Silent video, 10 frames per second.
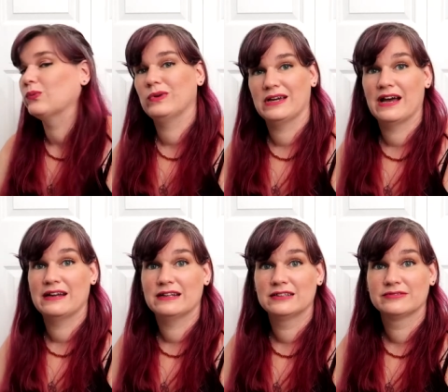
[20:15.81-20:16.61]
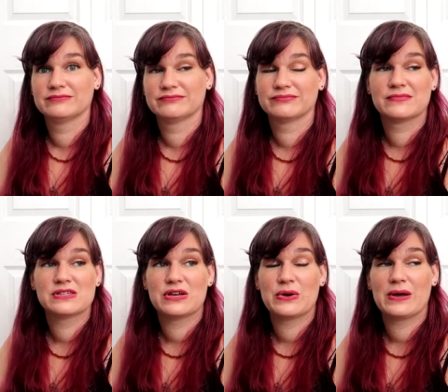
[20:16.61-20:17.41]
We got it.
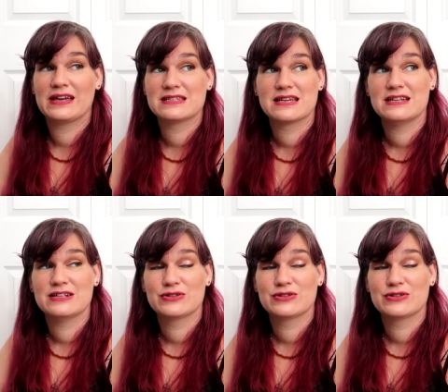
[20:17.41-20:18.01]
So I guess I need to